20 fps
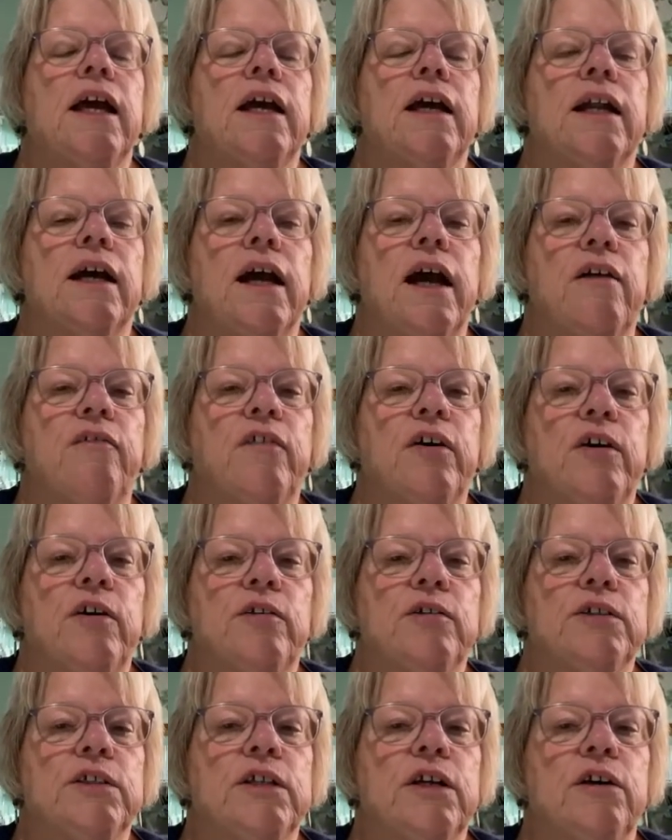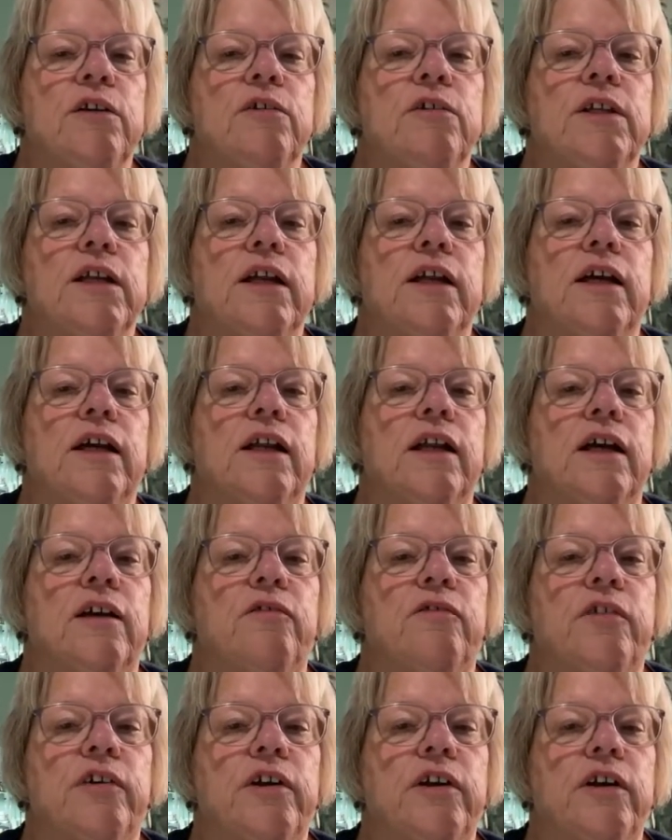and I have a host code that I'd
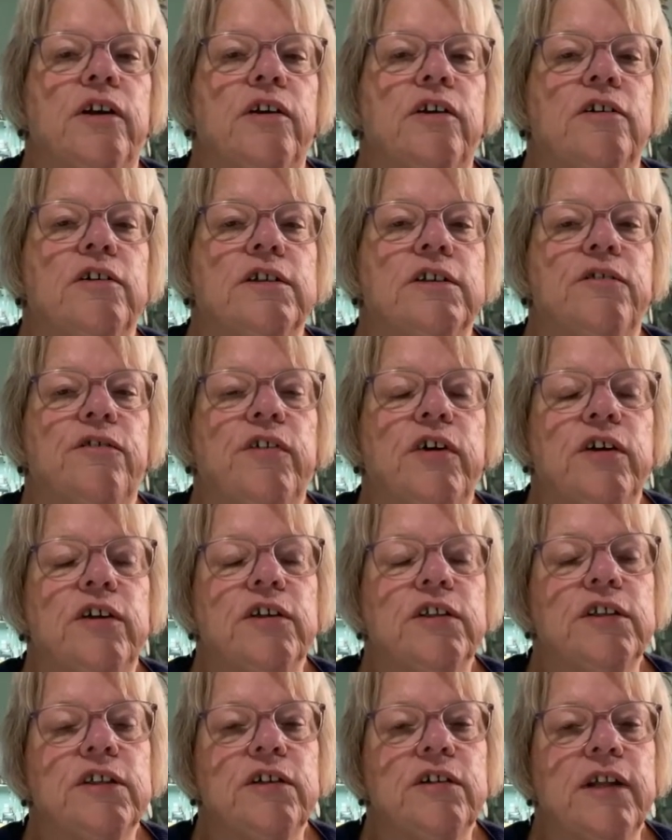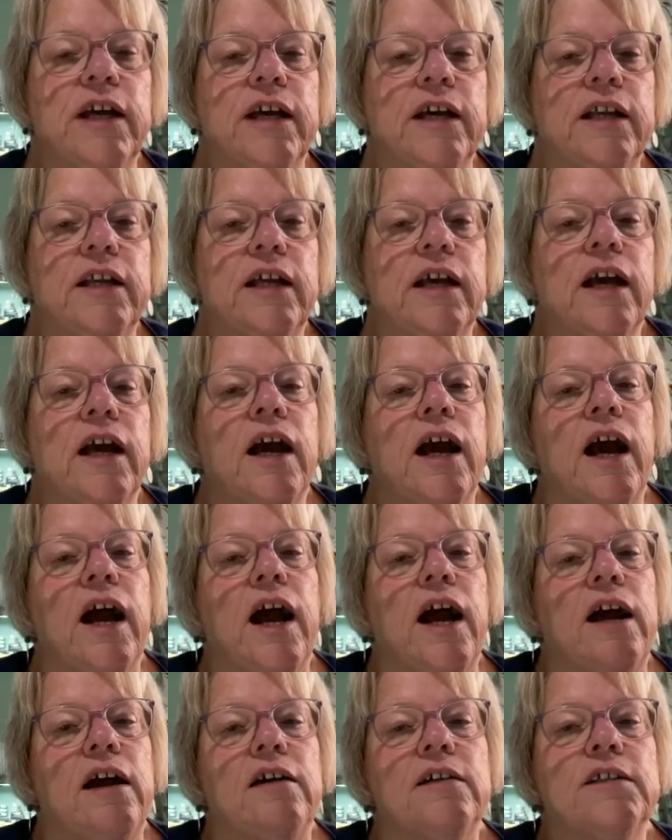like for you to use if you could do that.
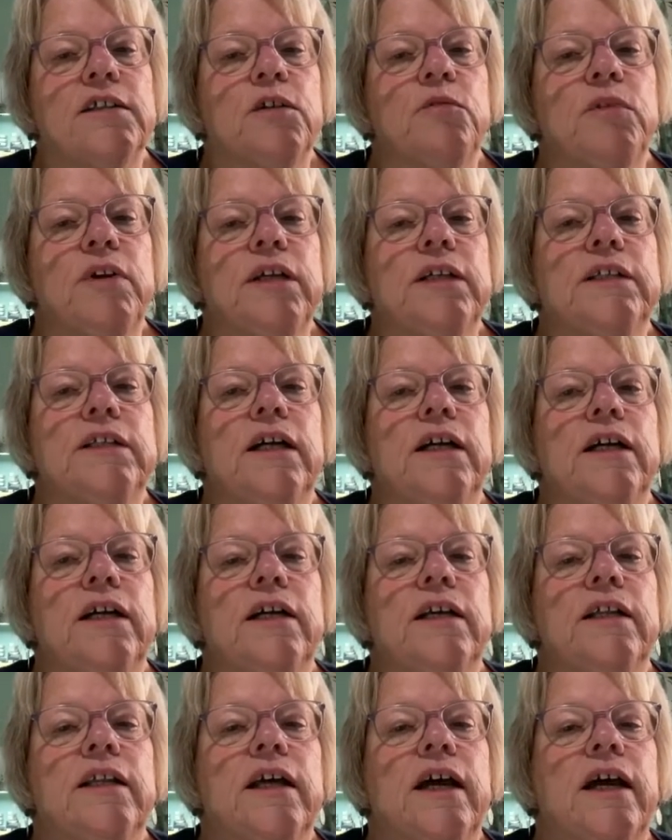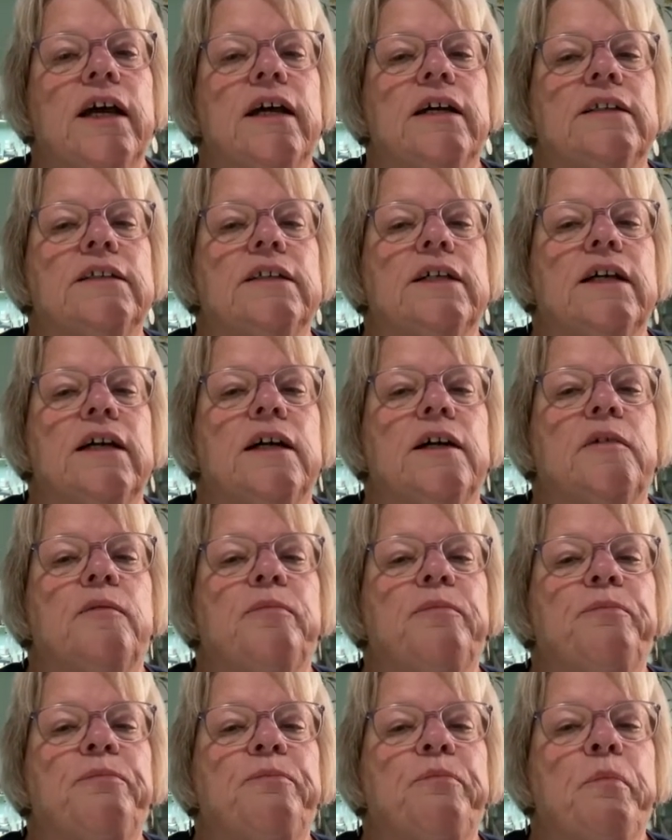I also want to tell you that
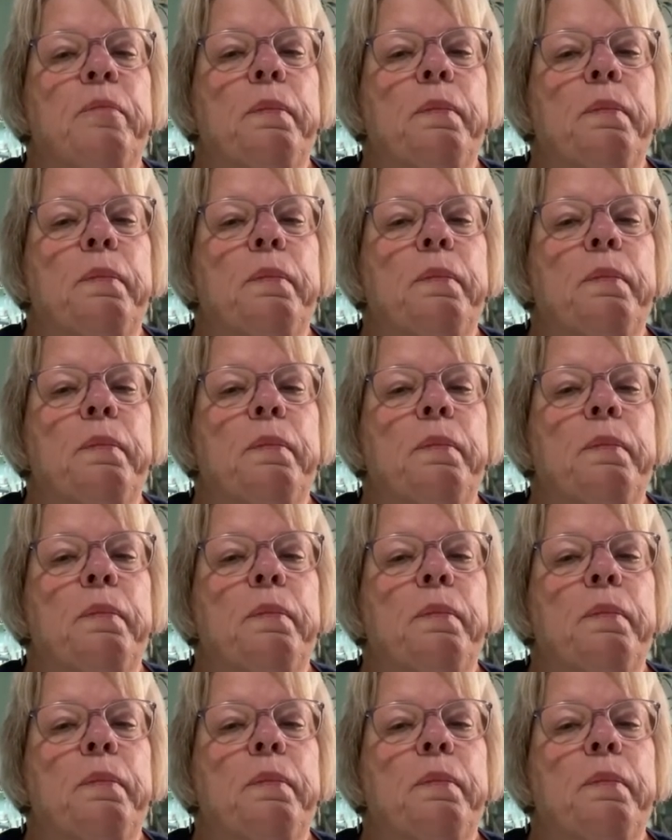um,